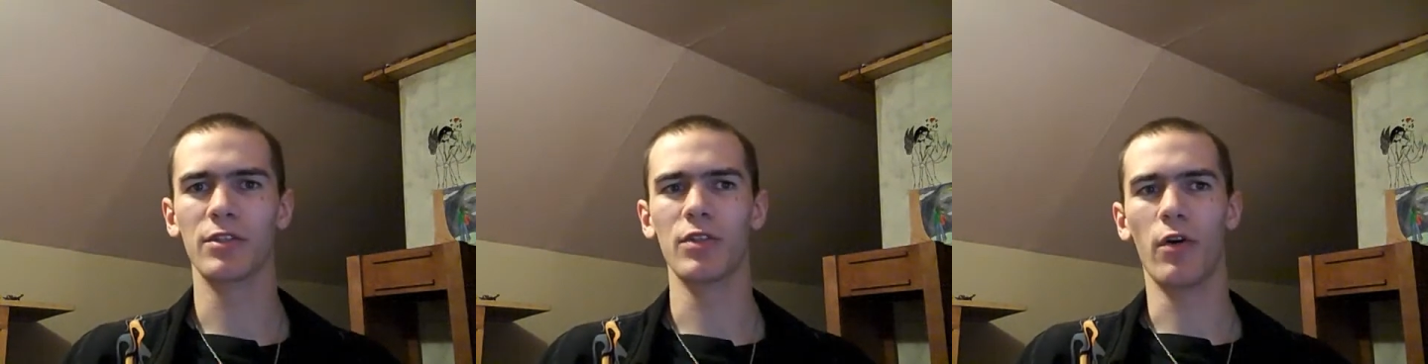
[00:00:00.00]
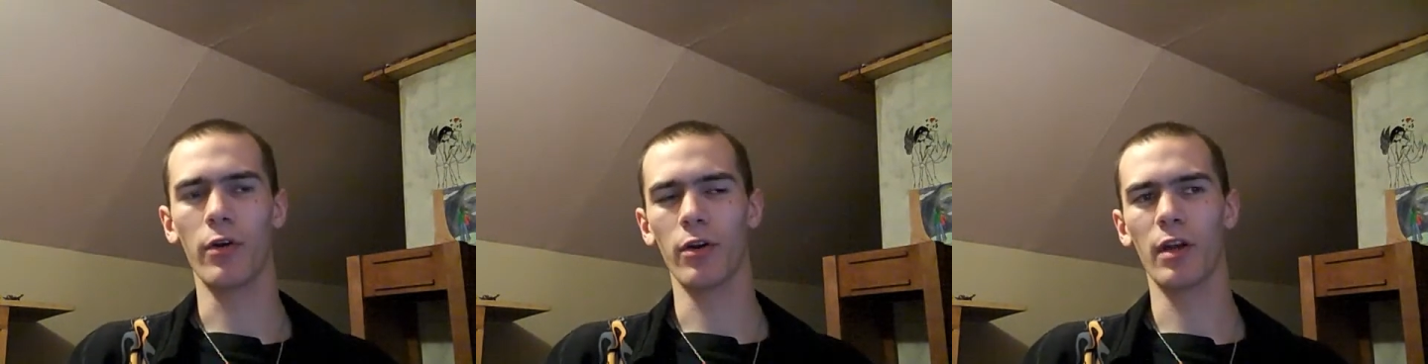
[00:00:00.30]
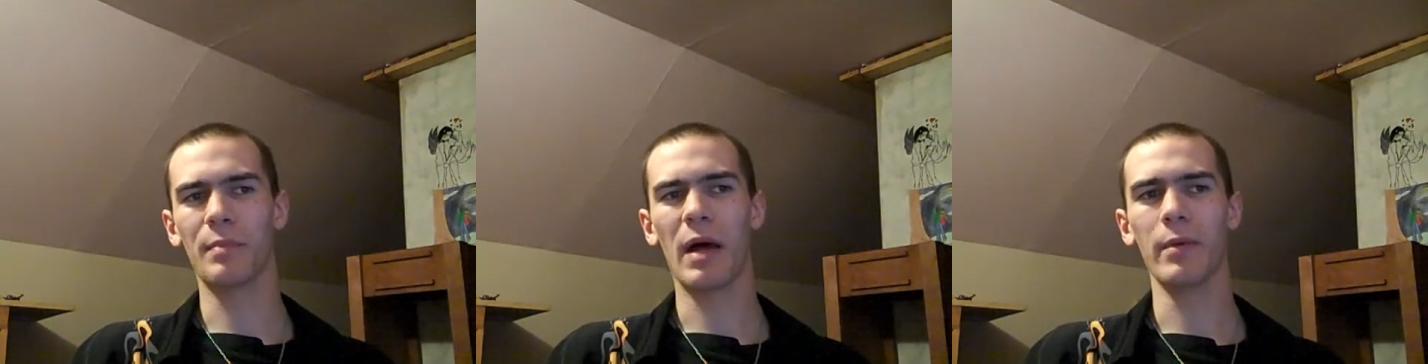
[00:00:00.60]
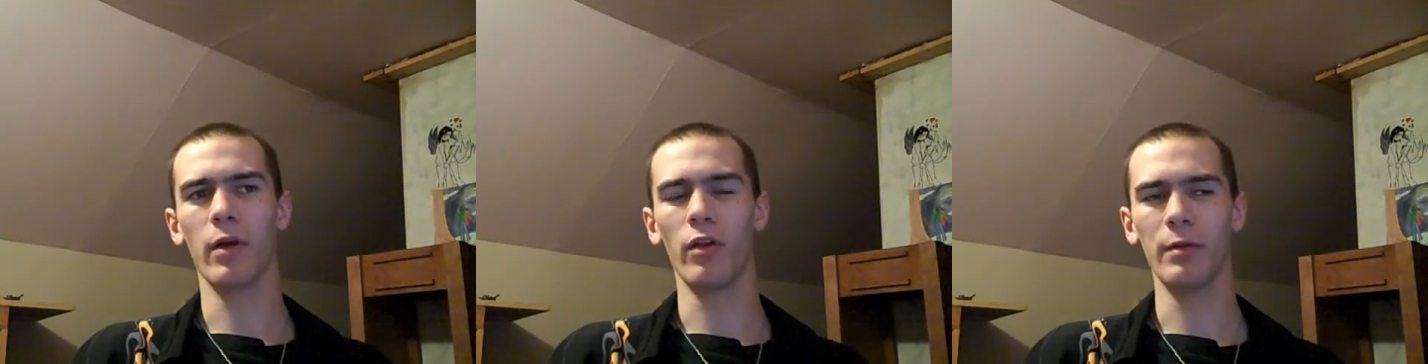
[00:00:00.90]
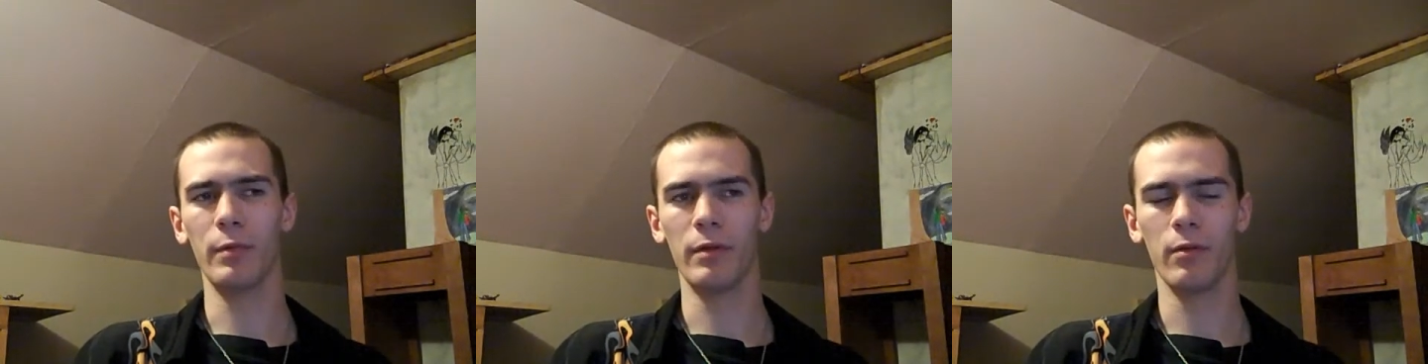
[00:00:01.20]
so you're going to probably
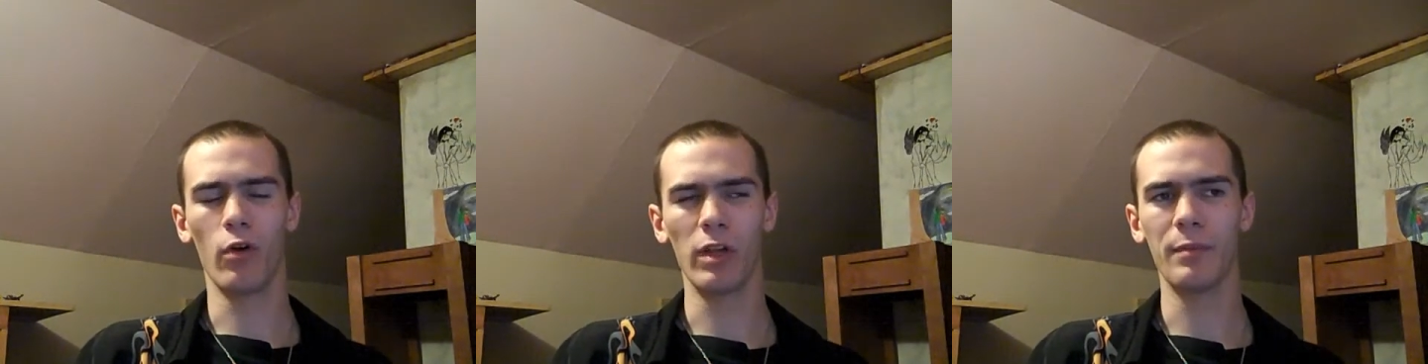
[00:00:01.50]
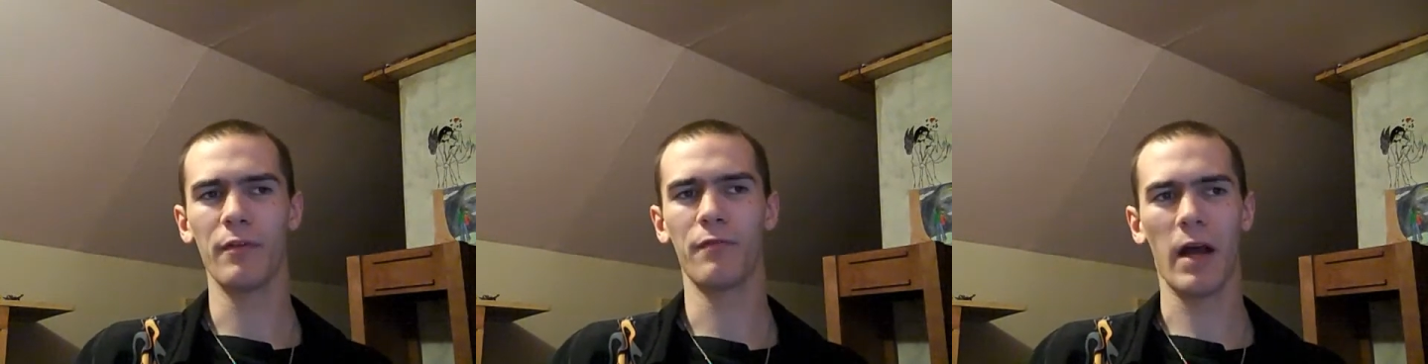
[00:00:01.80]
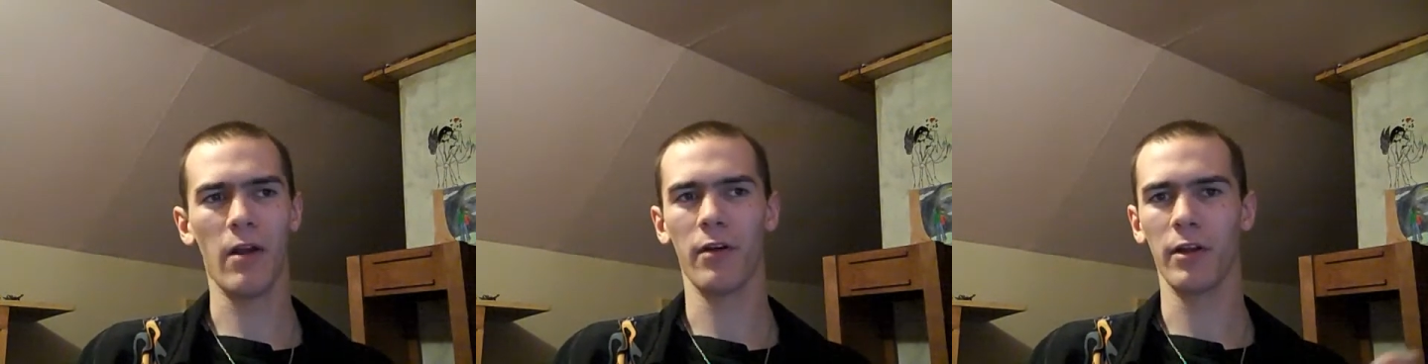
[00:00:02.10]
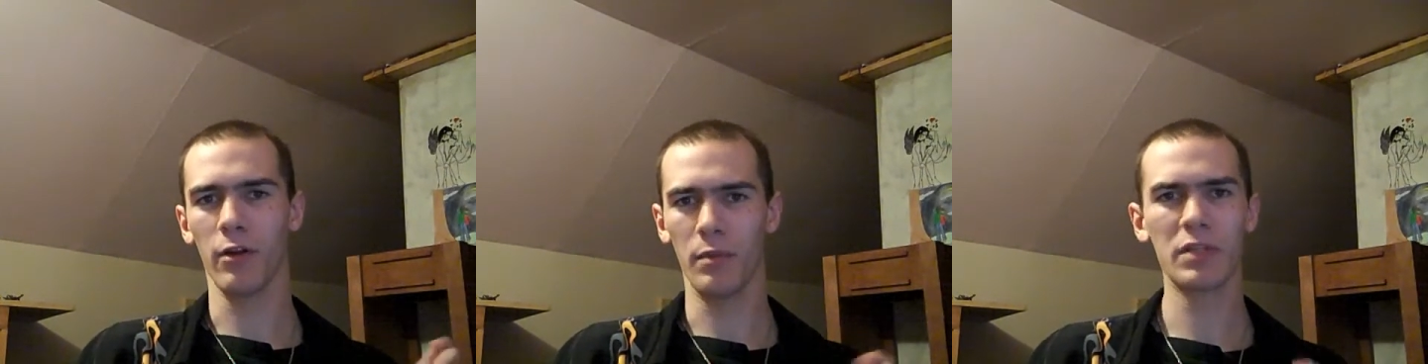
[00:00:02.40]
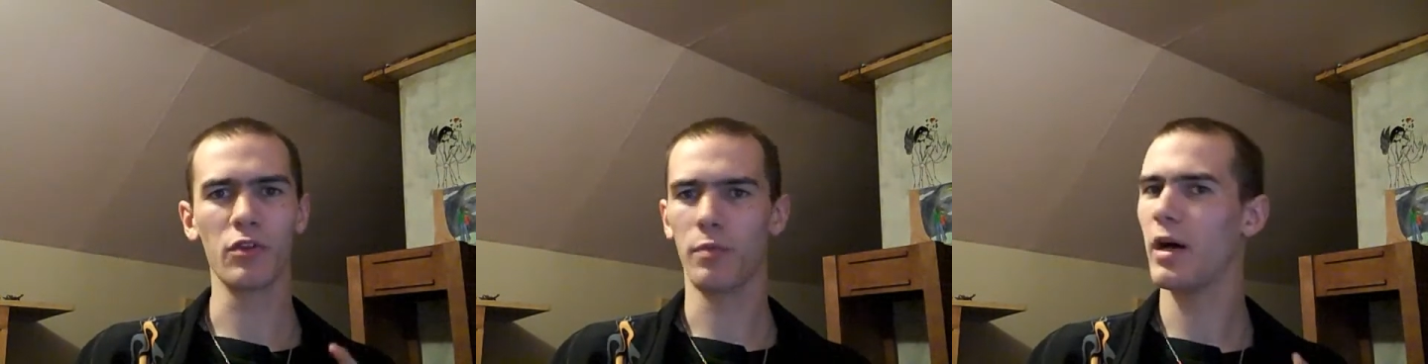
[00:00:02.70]
only be firing your
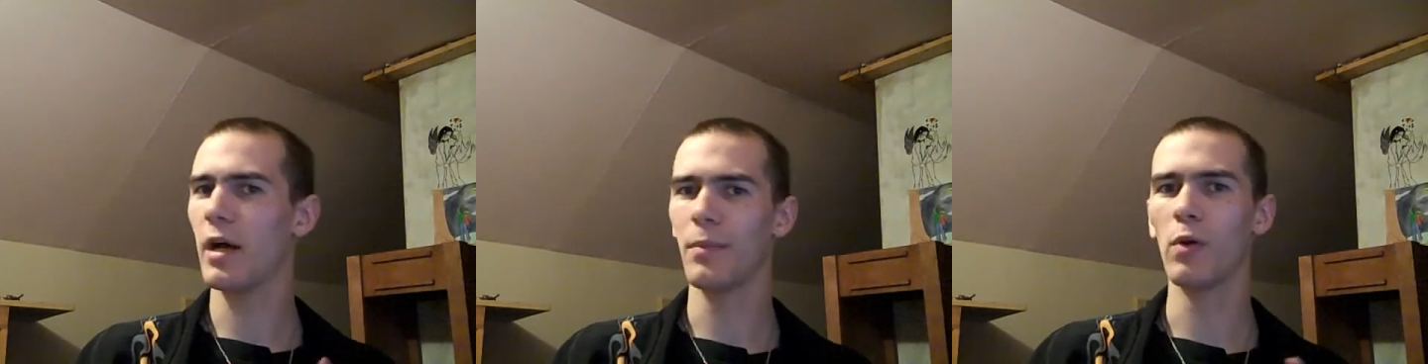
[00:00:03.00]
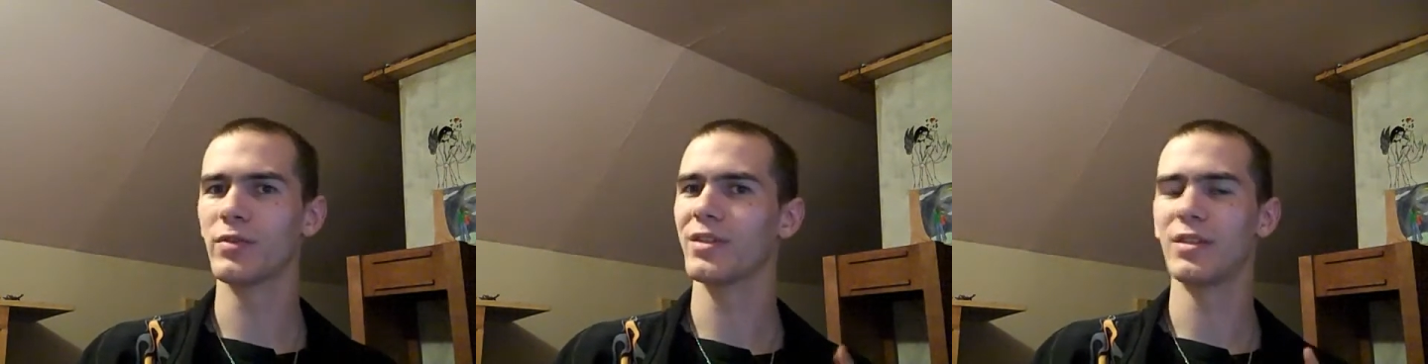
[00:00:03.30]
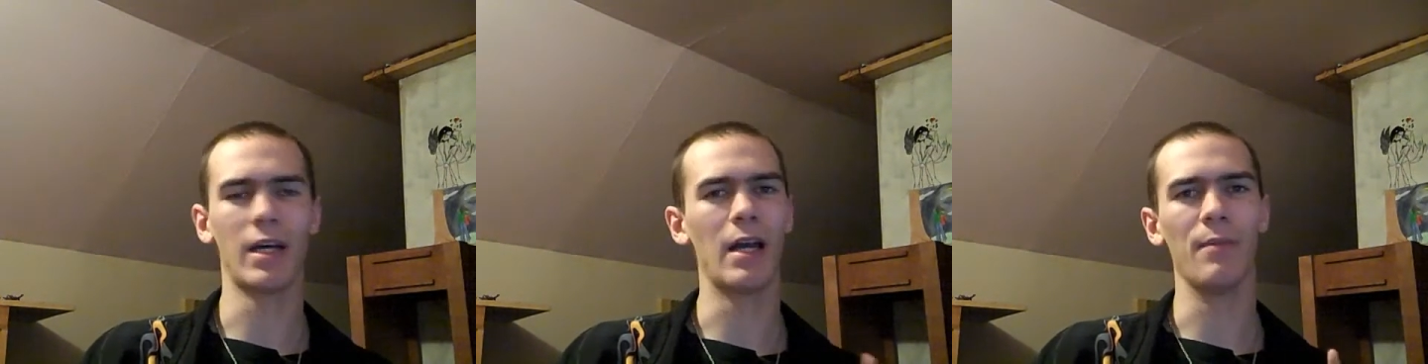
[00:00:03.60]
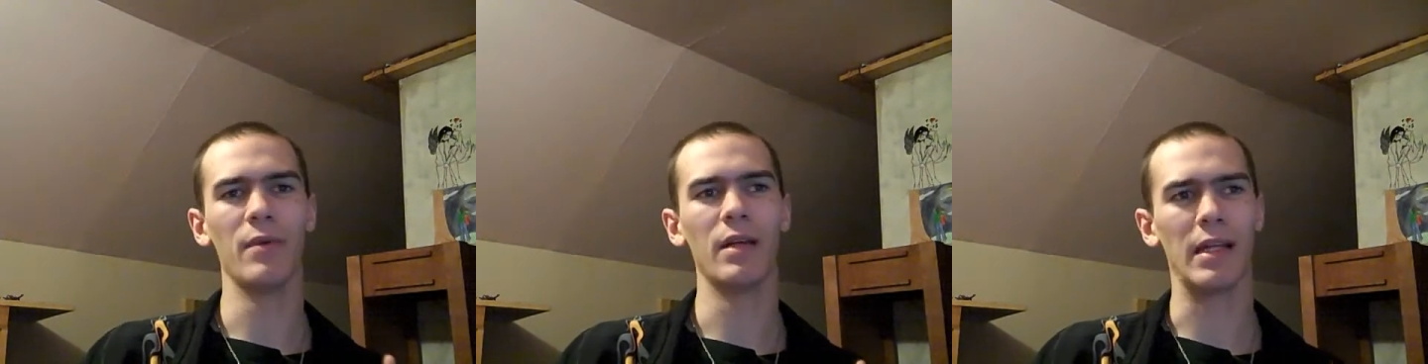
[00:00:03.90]
missile pod most of the time